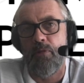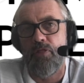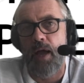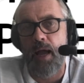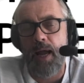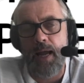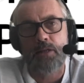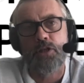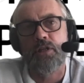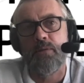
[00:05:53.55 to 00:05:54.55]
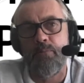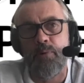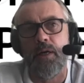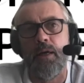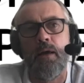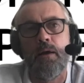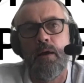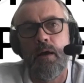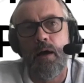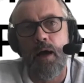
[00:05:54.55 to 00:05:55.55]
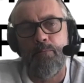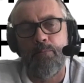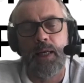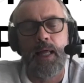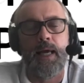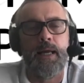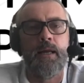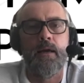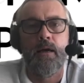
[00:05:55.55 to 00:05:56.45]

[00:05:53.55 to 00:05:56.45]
There has to be a plan